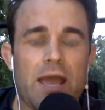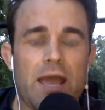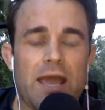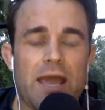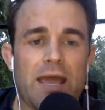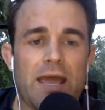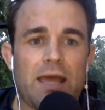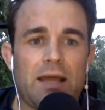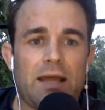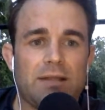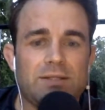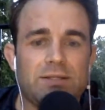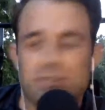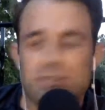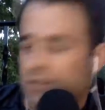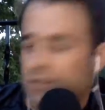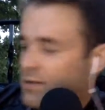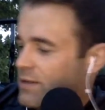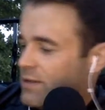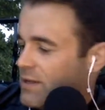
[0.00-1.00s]
and
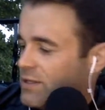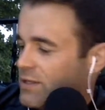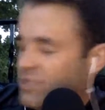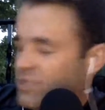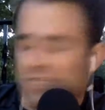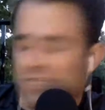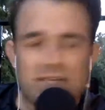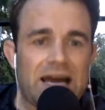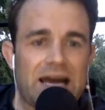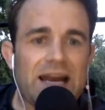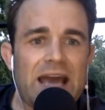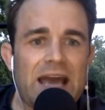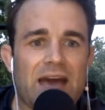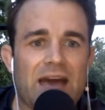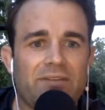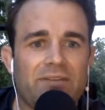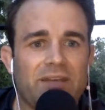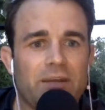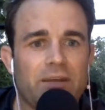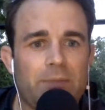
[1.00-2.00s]
just not
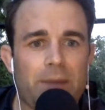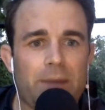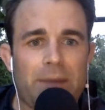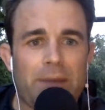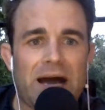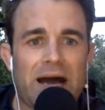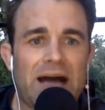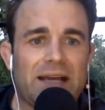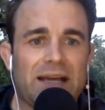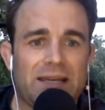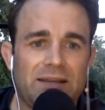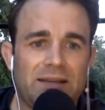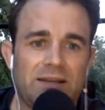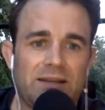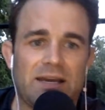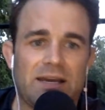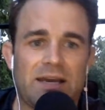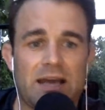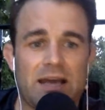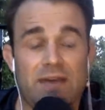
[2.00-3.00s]
having it in my pocket and
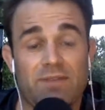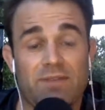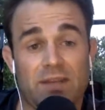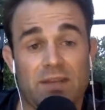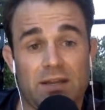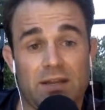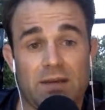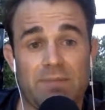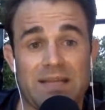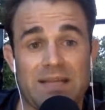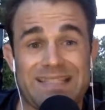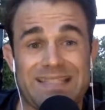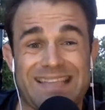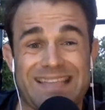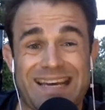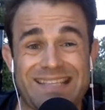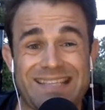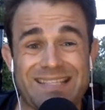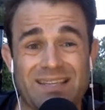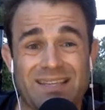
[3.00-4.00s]
not having it on my
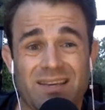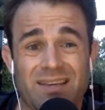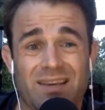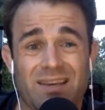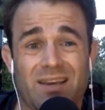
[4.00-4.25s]
desk